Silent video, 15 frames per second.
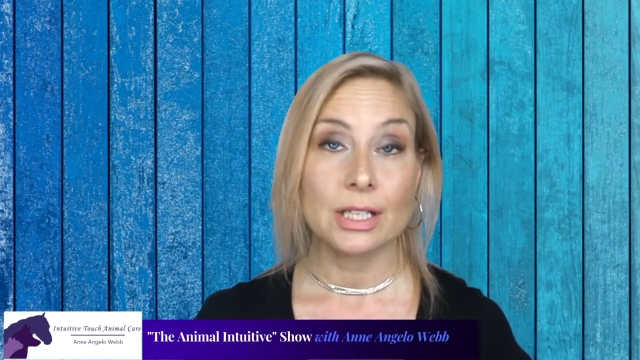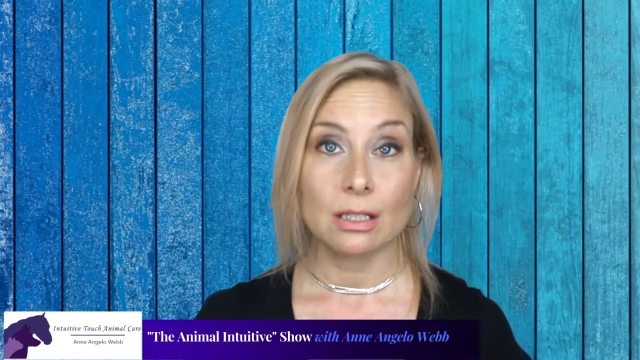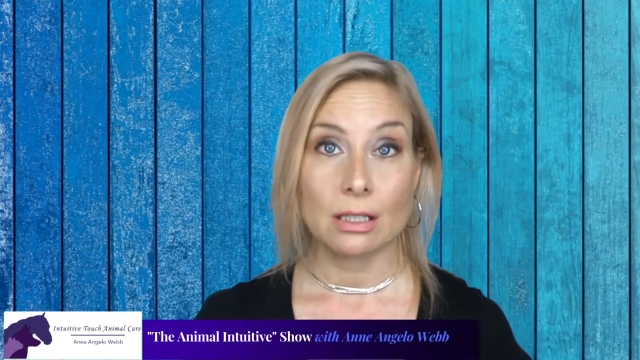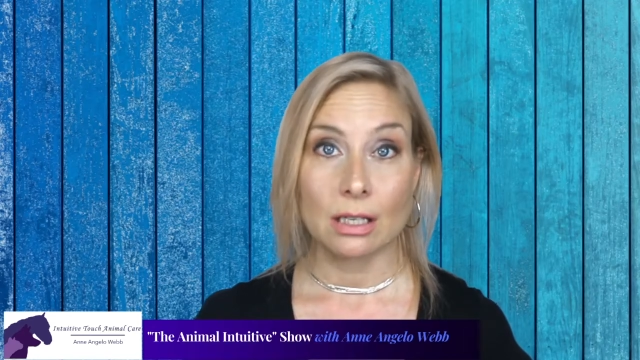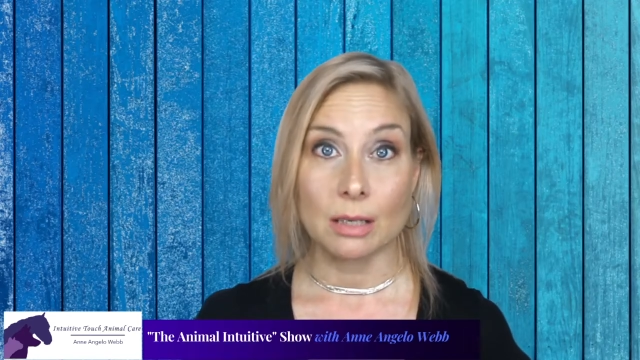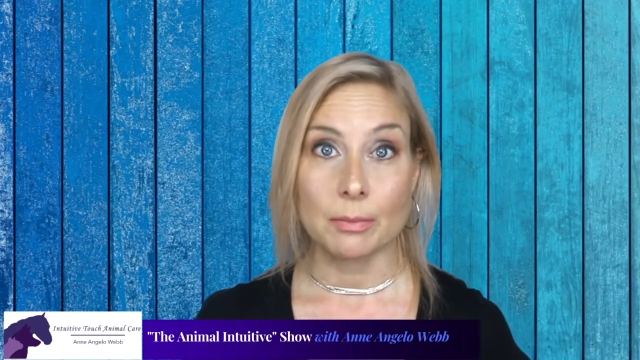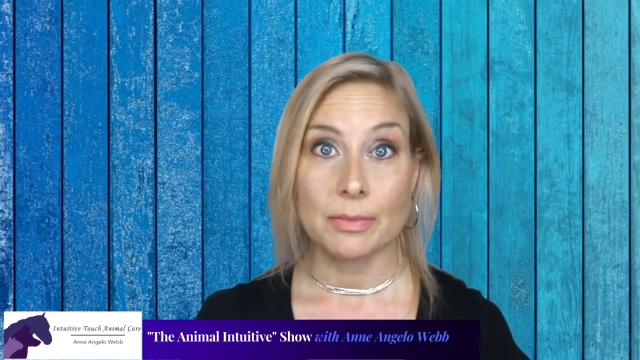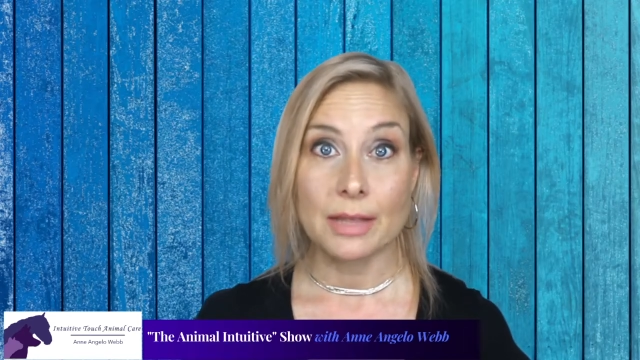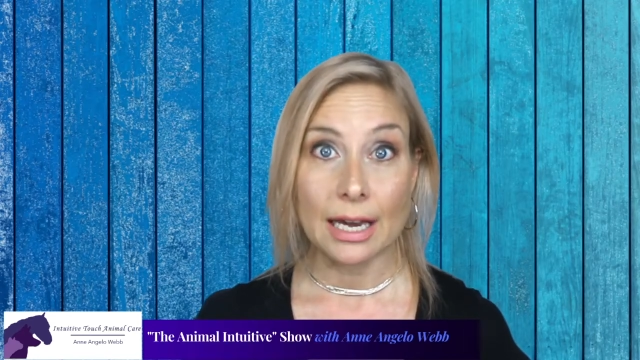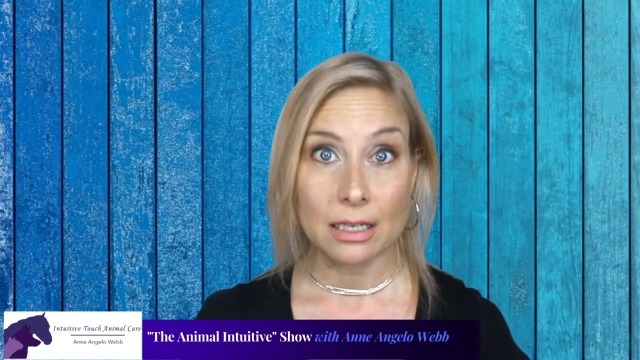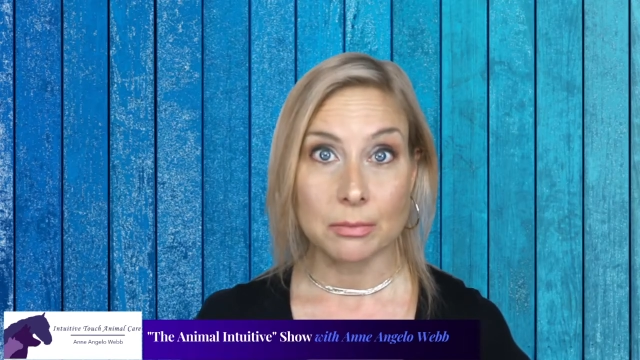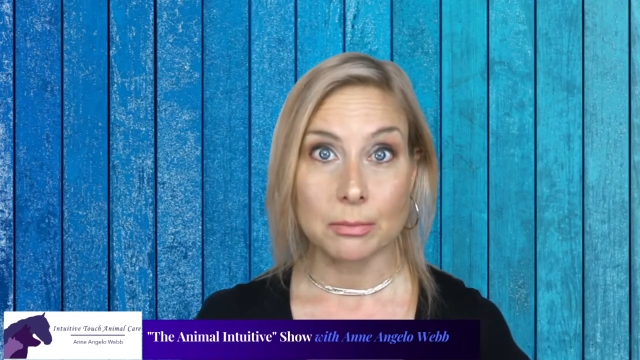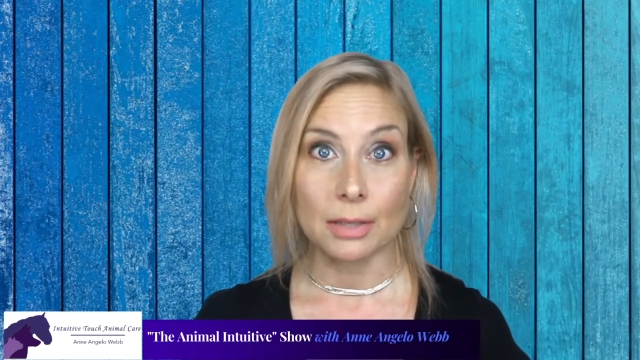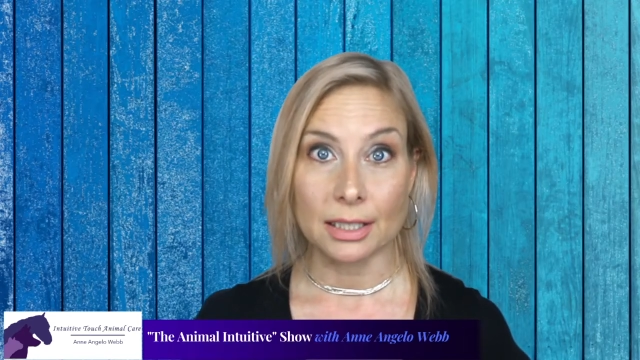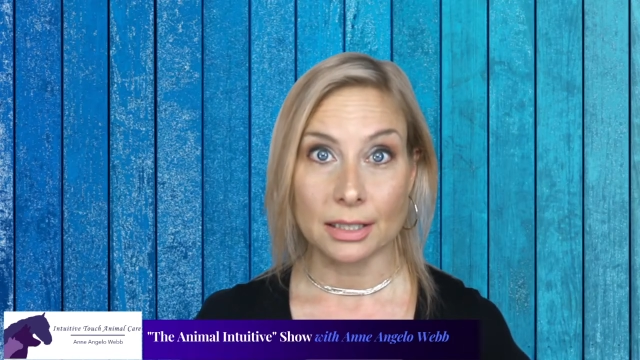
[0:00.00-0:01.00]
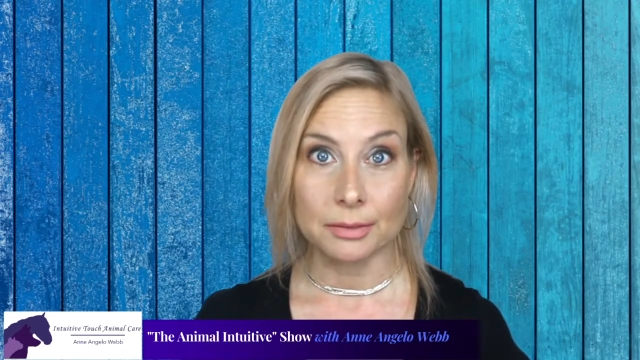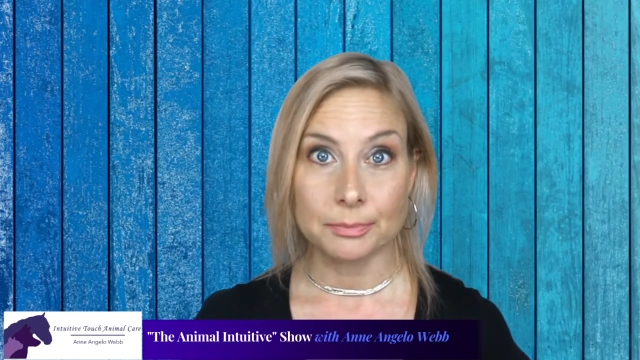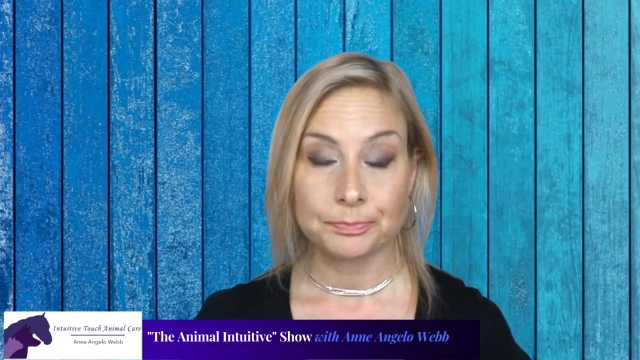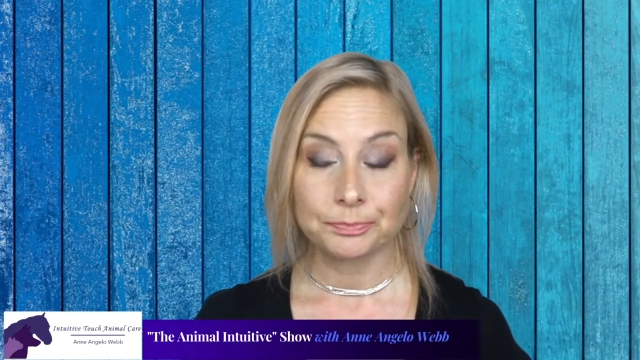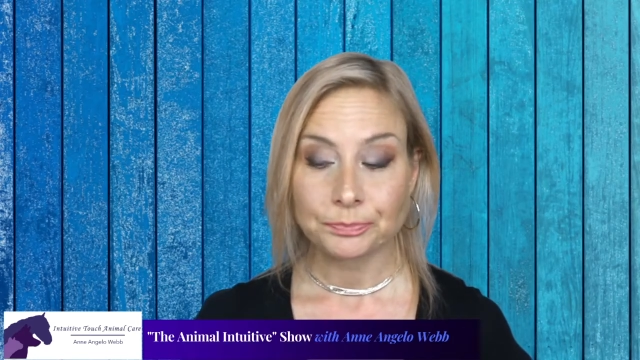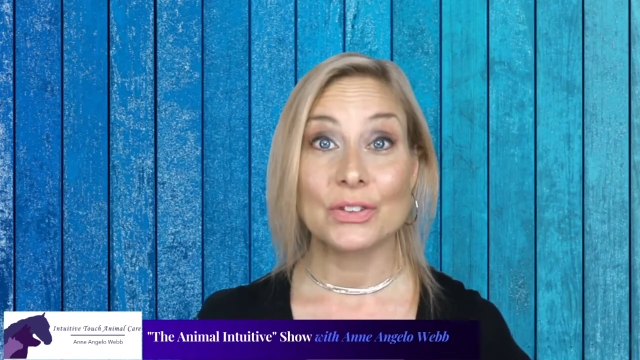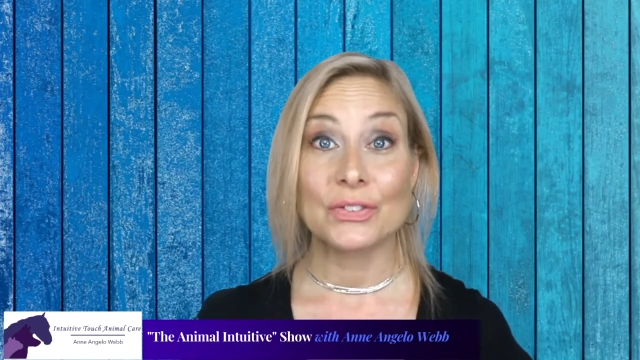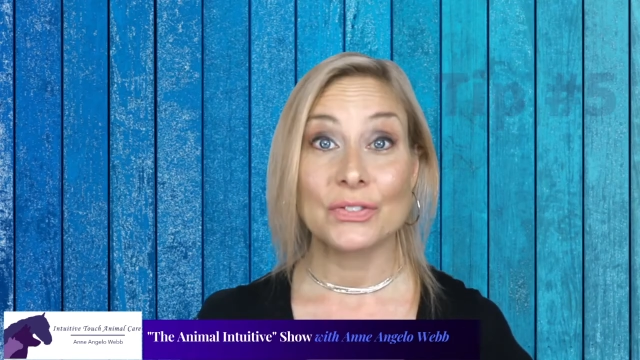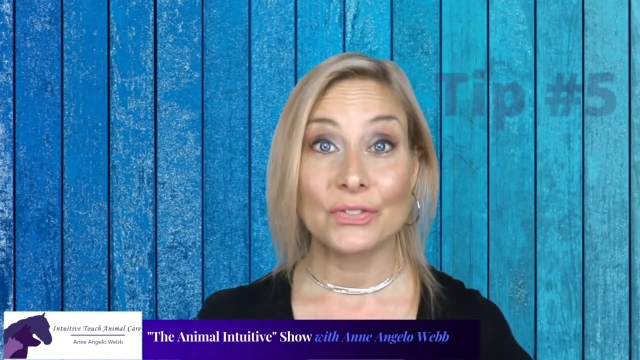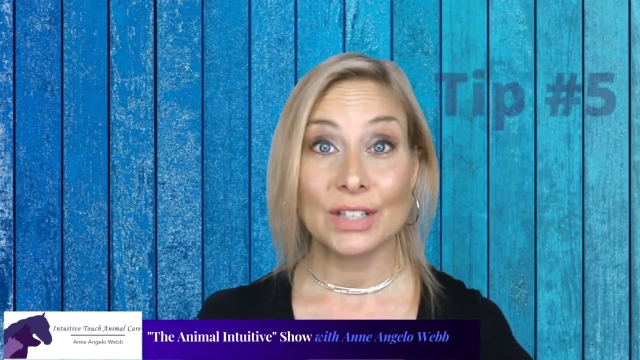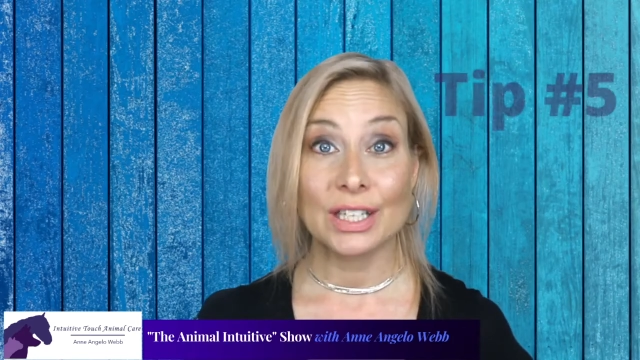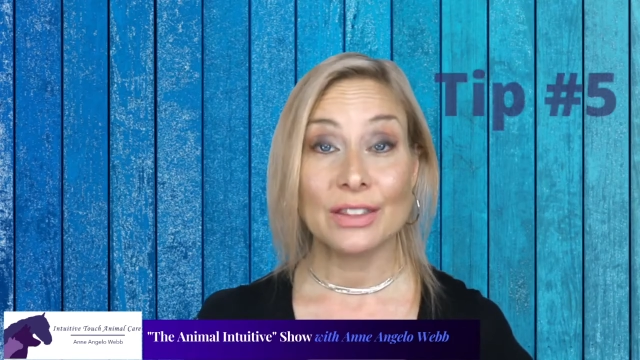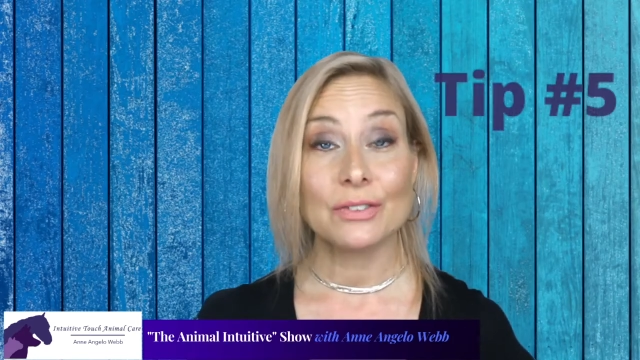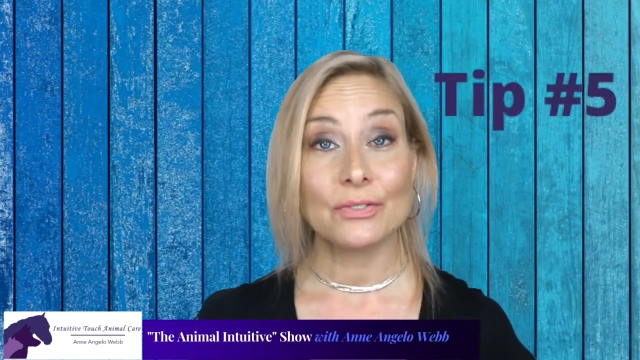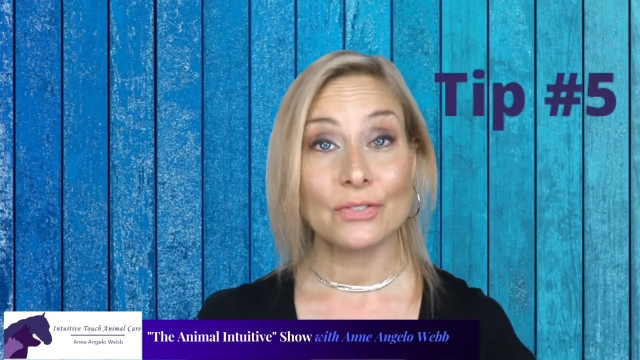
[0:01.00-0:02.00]
keep that in mind. The
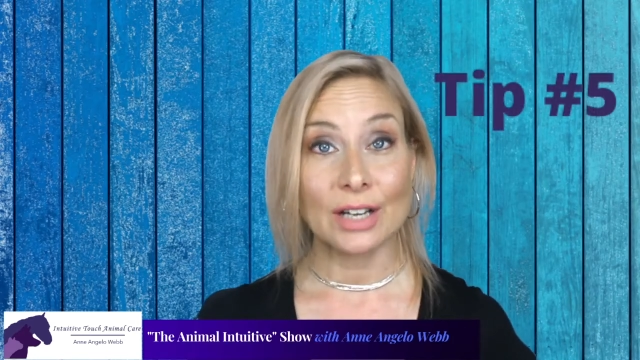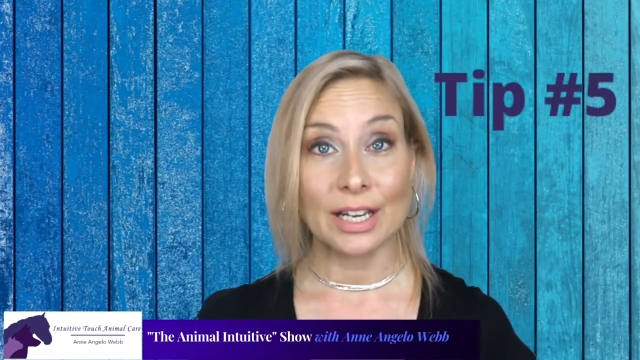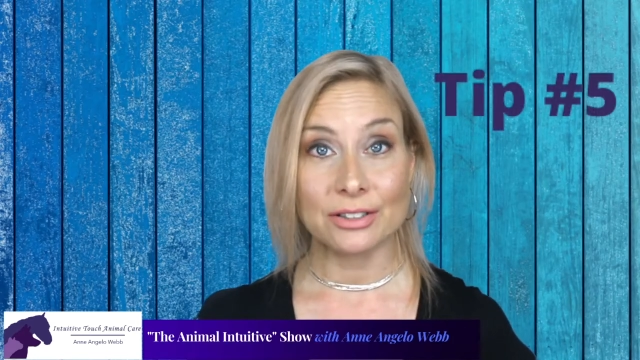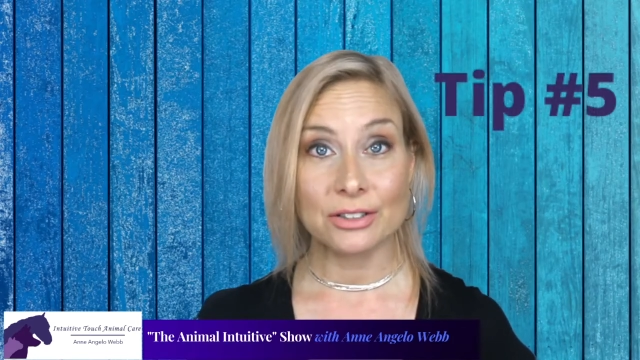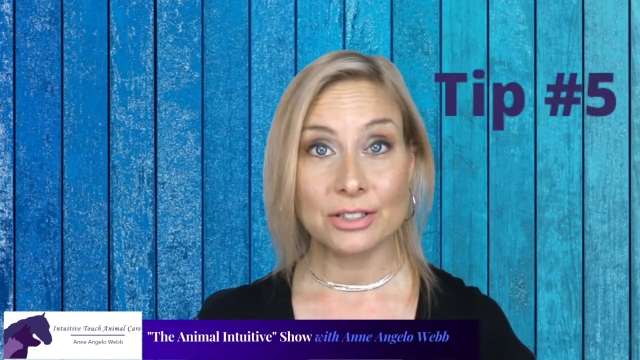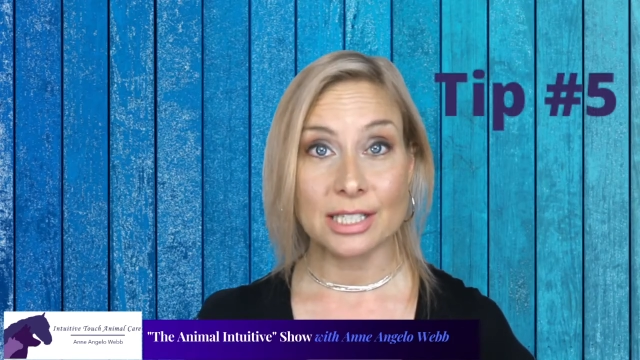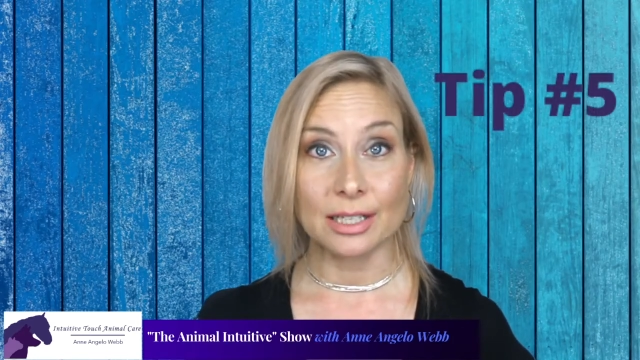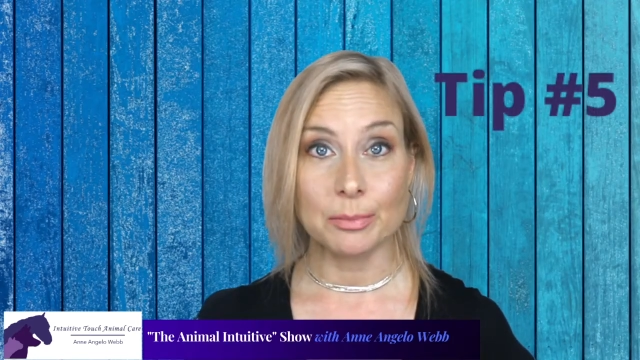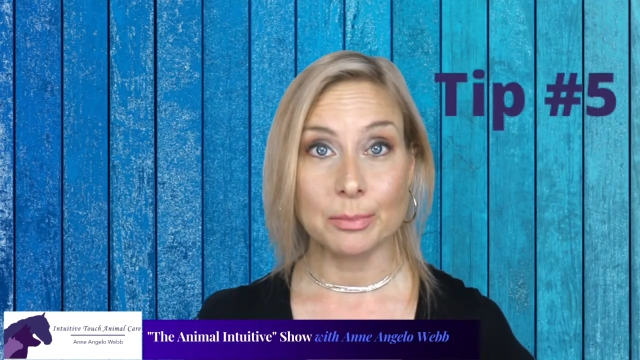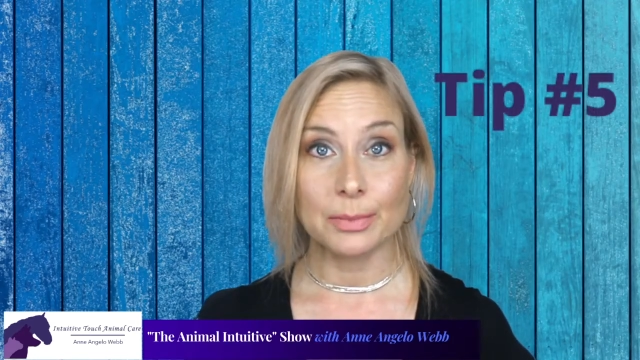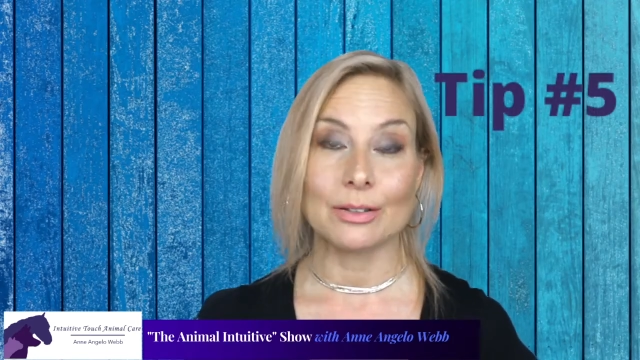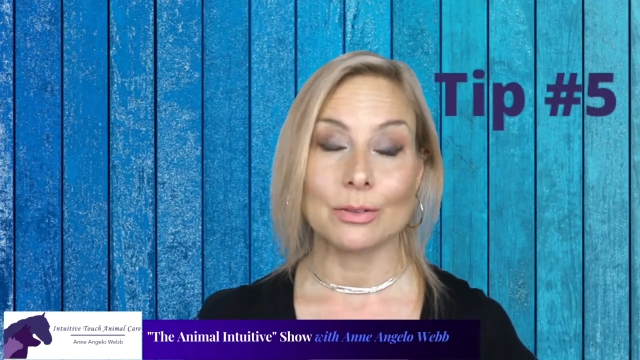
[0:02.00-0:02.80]
fifth and final tip,